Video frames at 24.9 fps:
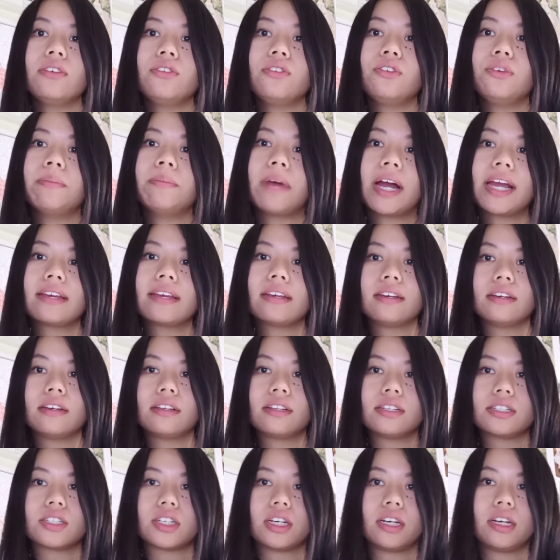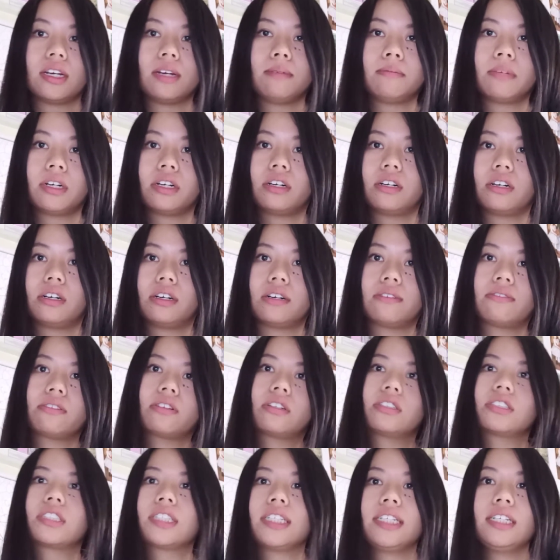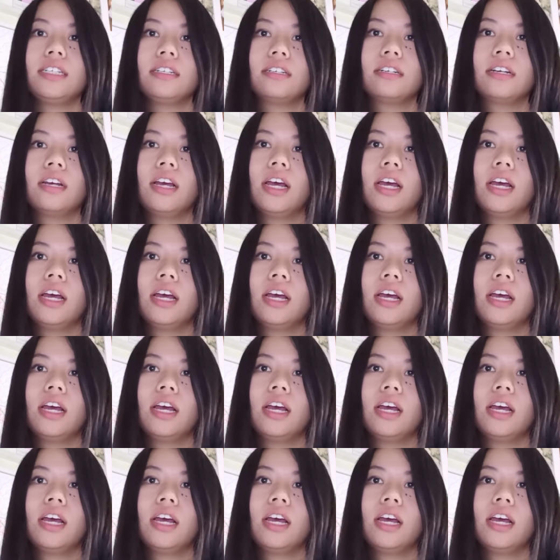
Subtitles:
You might hear the term affranchi,